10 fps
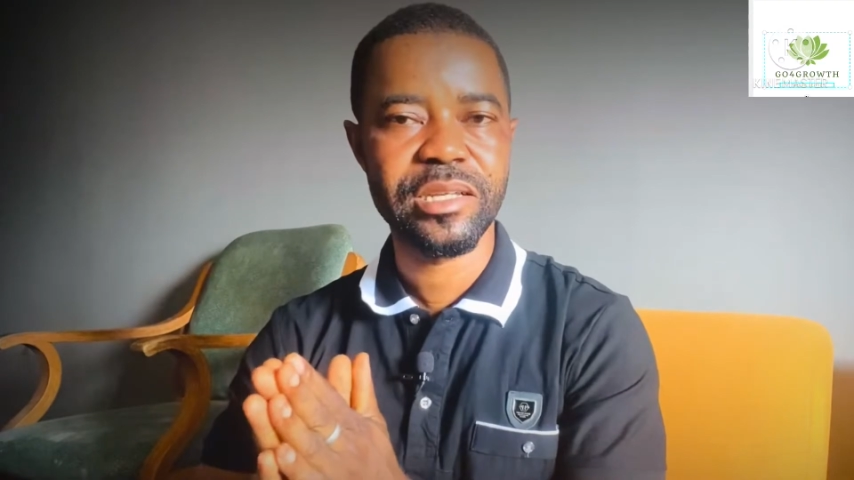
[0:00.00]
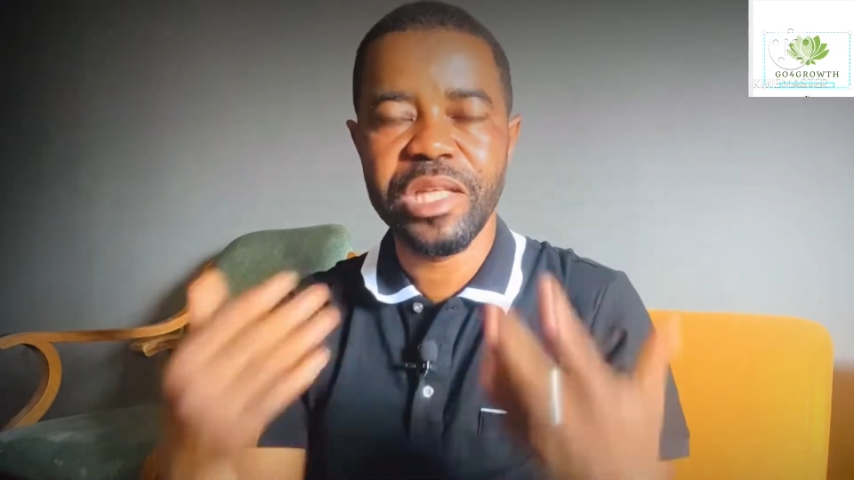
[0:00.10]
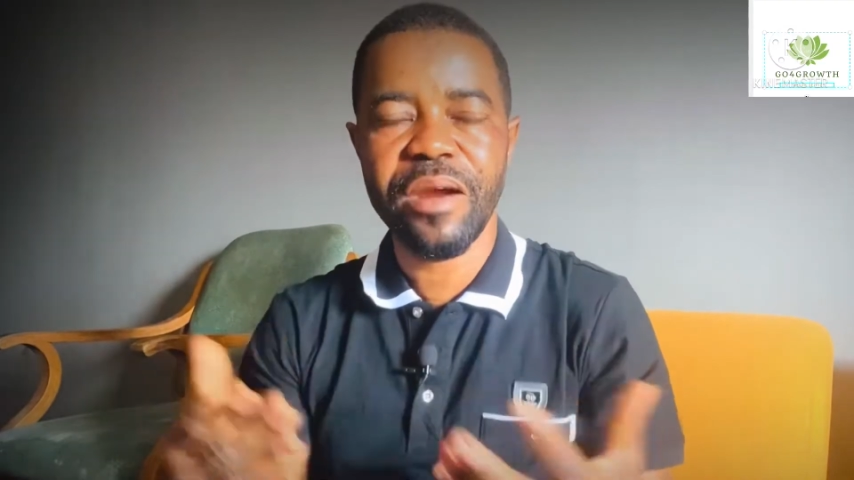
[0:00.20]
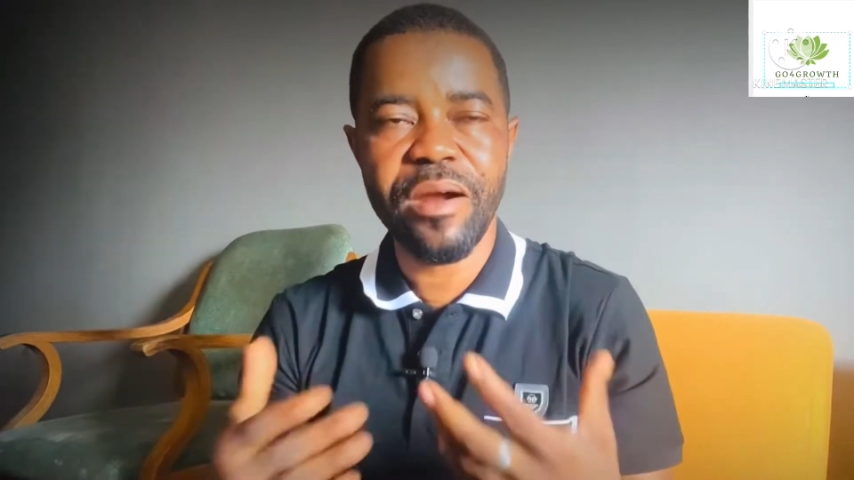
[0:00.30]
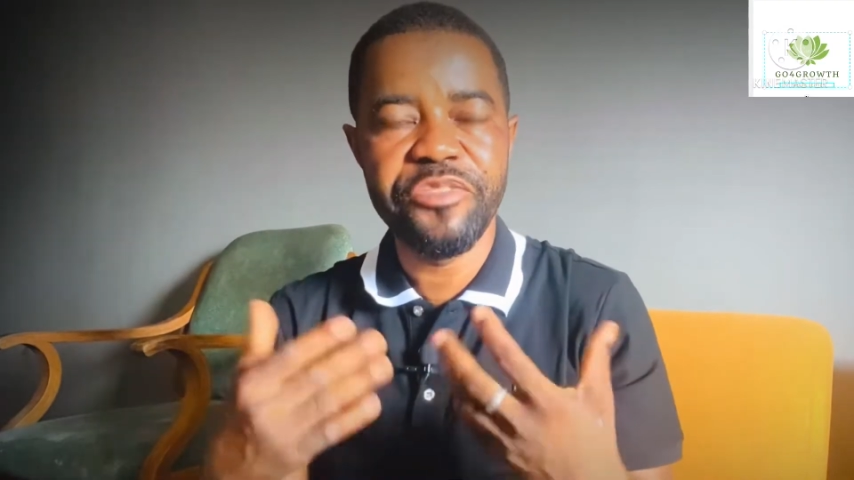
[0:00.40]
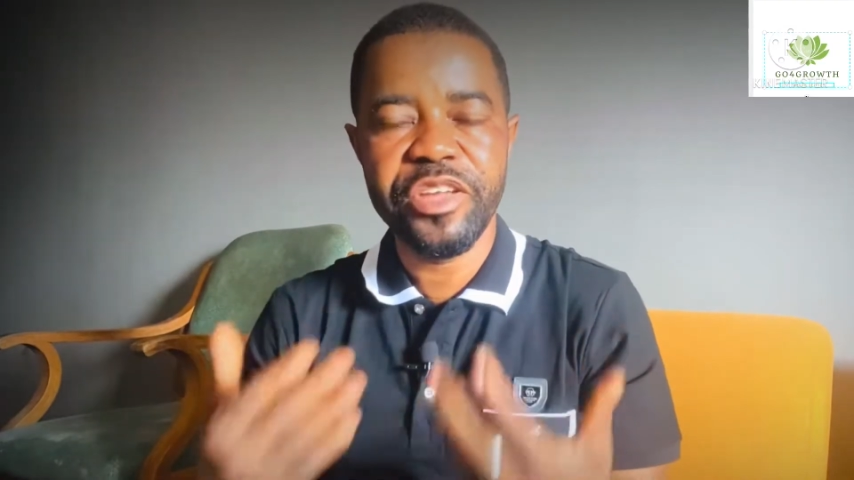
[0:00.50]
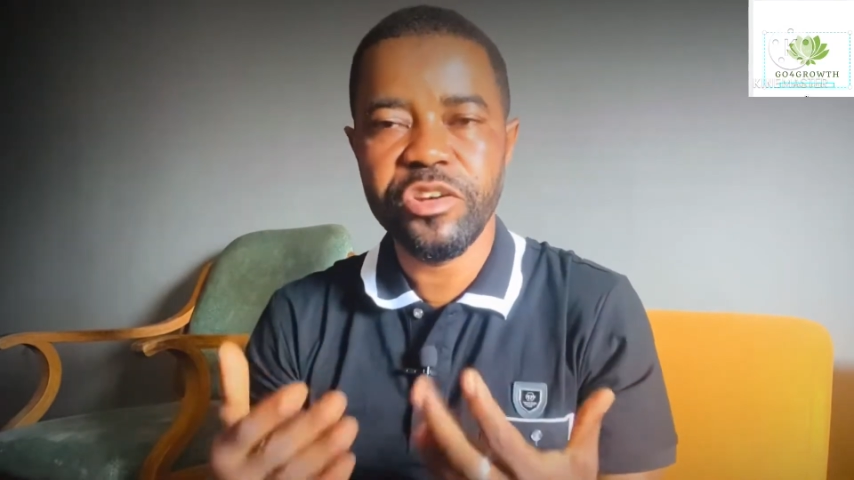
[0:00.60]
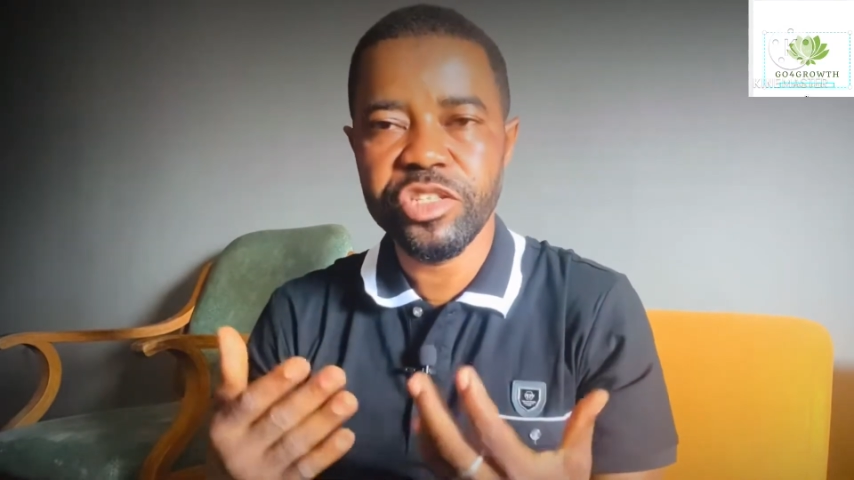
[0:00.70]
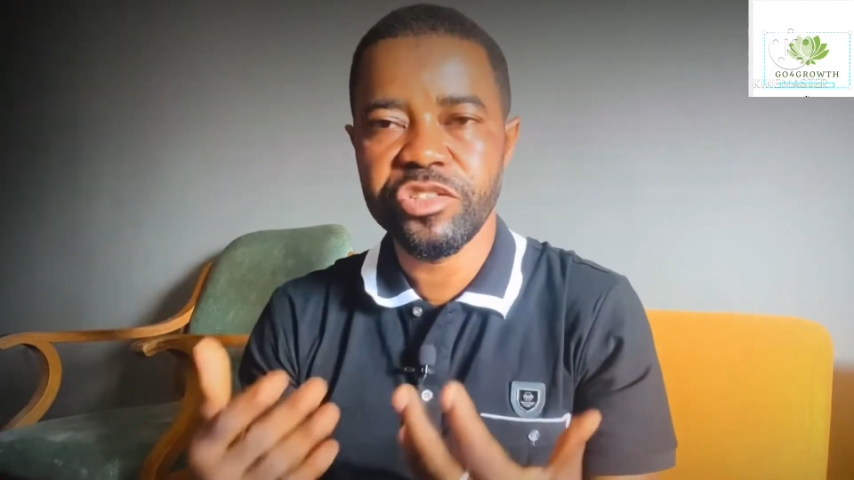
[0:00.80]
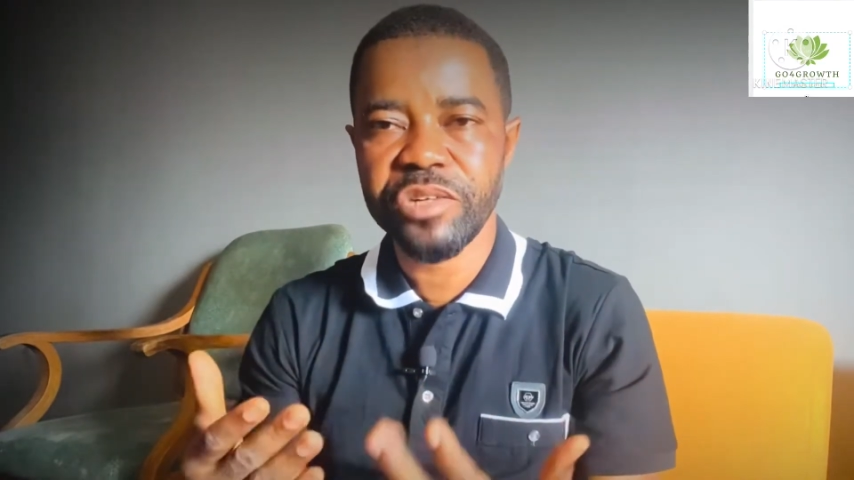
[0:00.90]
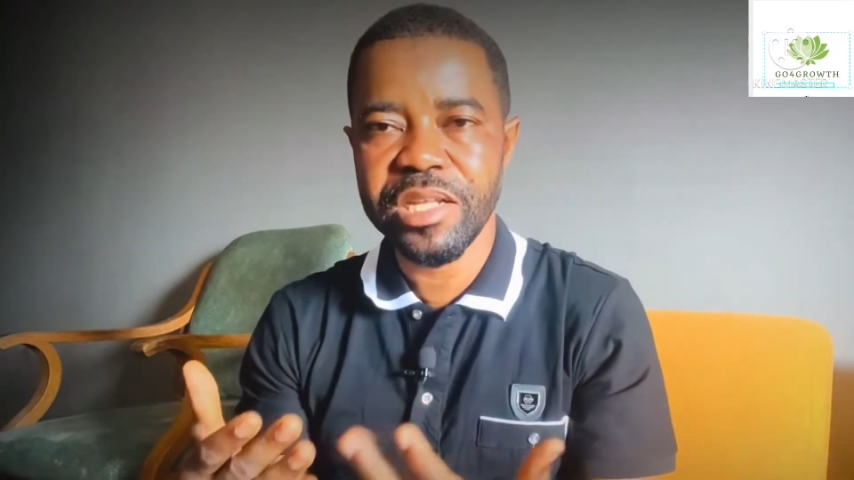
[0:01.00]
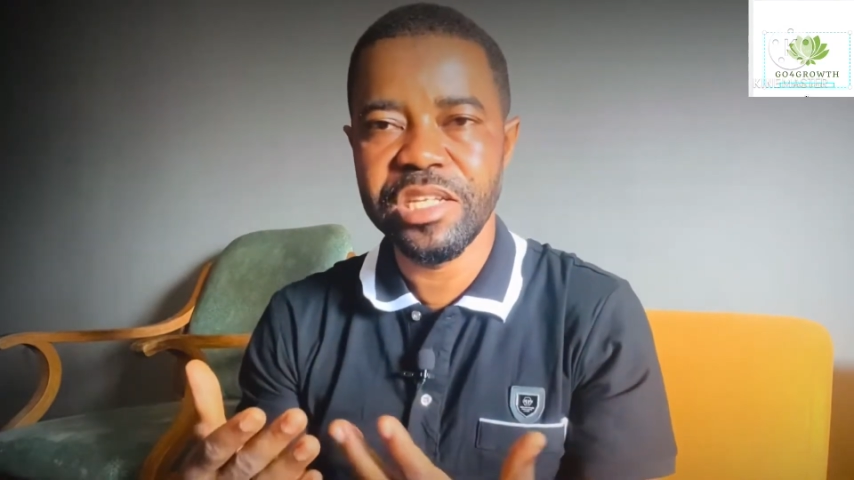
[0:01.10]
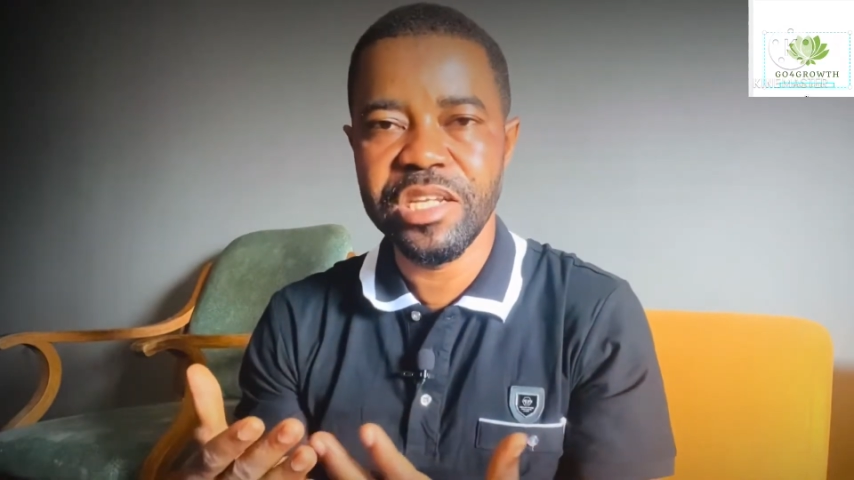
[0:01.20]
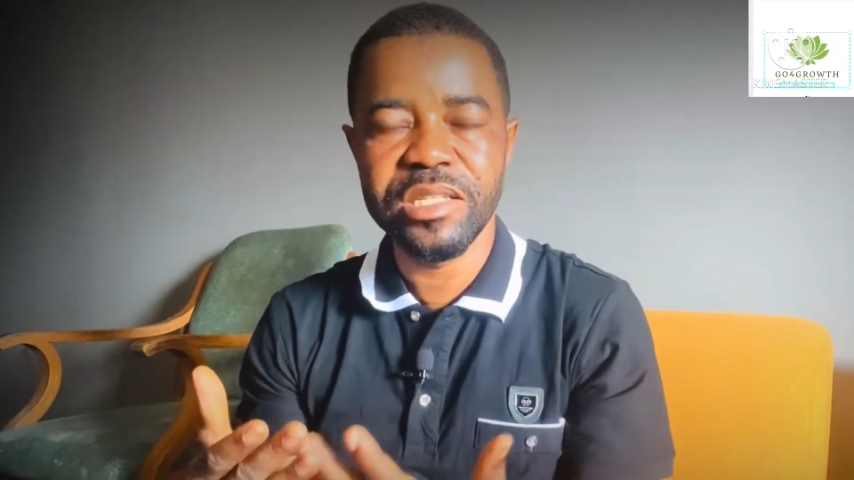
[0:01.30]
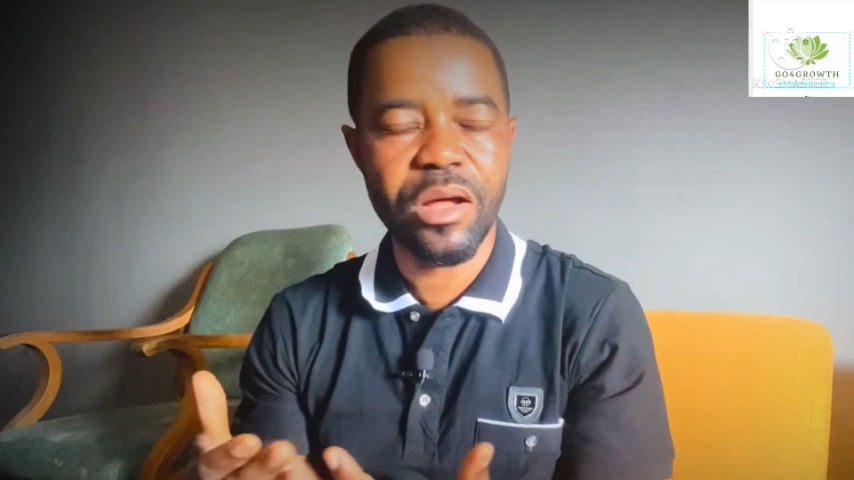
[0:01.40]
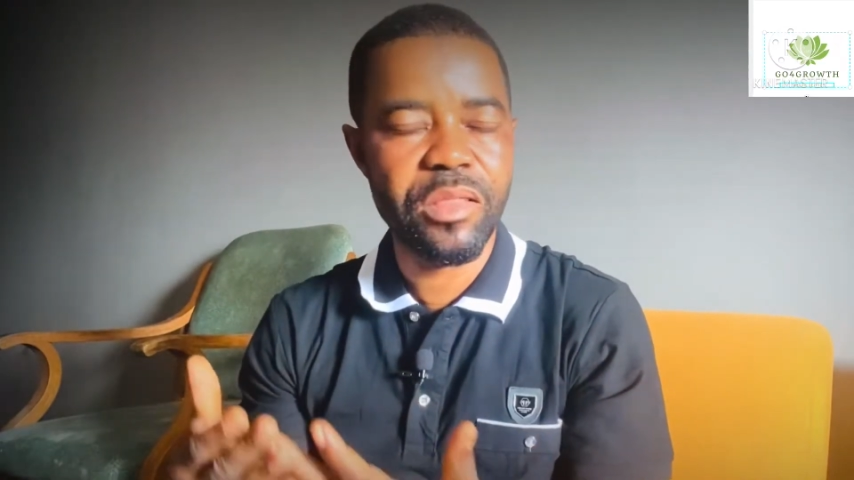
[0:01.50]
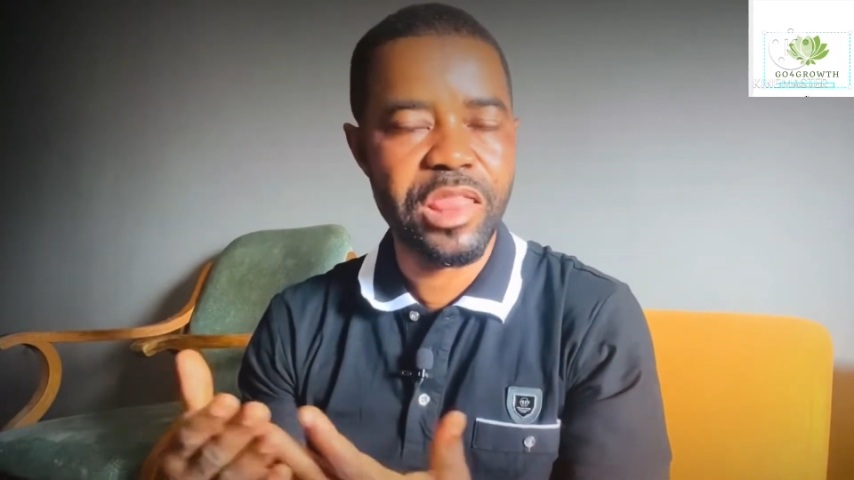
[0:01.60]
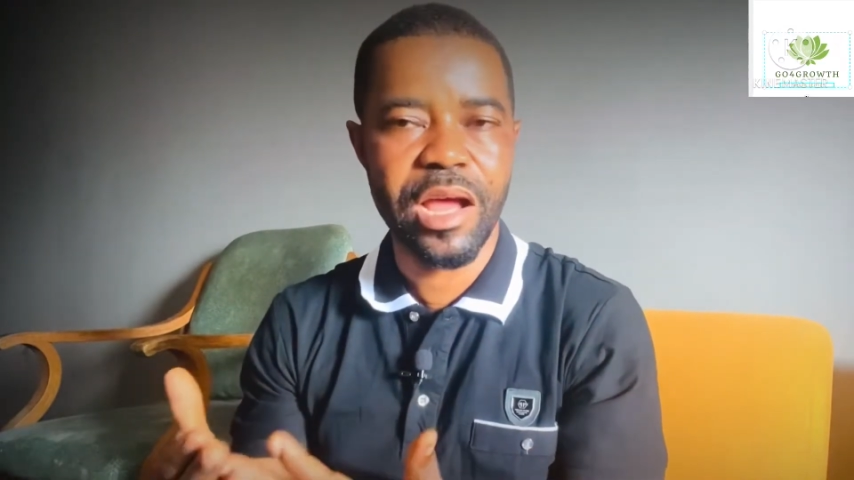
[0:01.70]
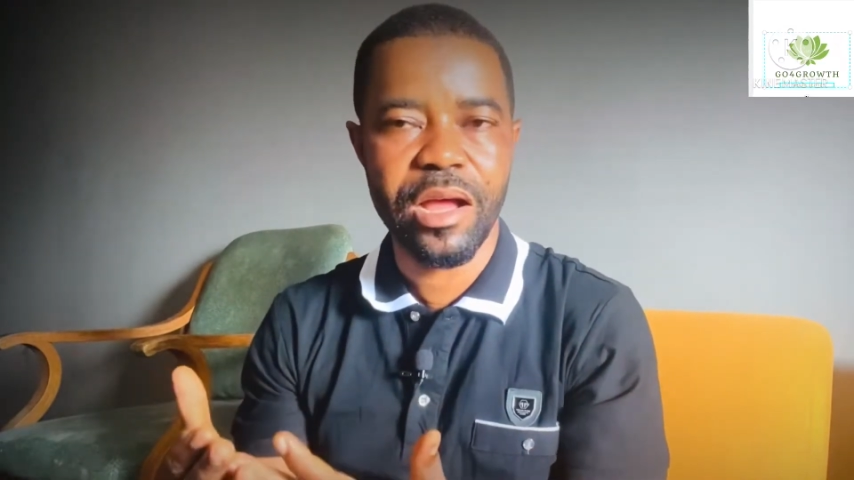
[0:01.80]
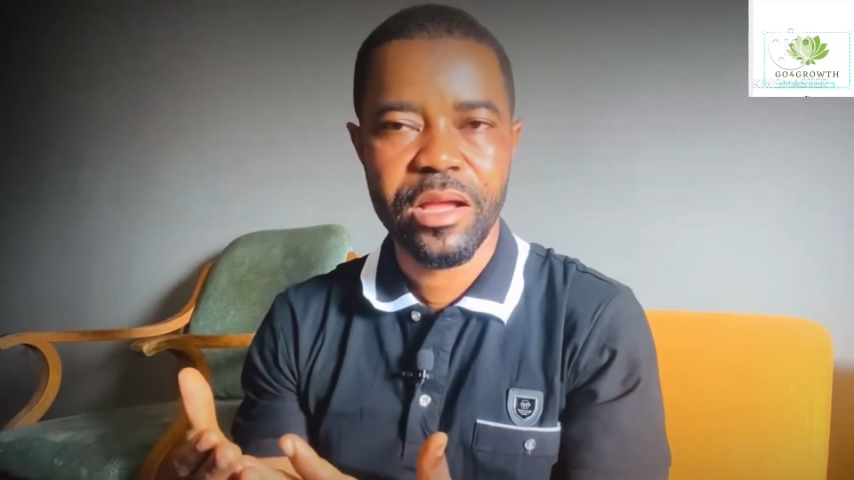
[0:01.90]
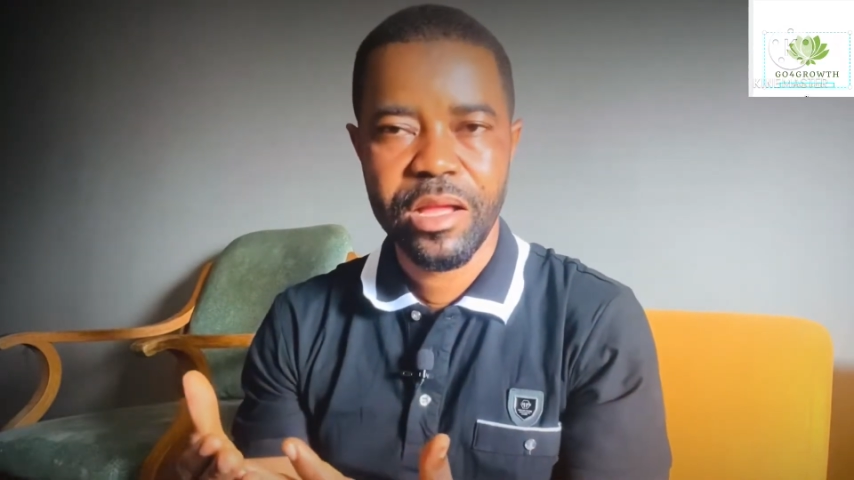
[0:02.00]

There are various strategies out there.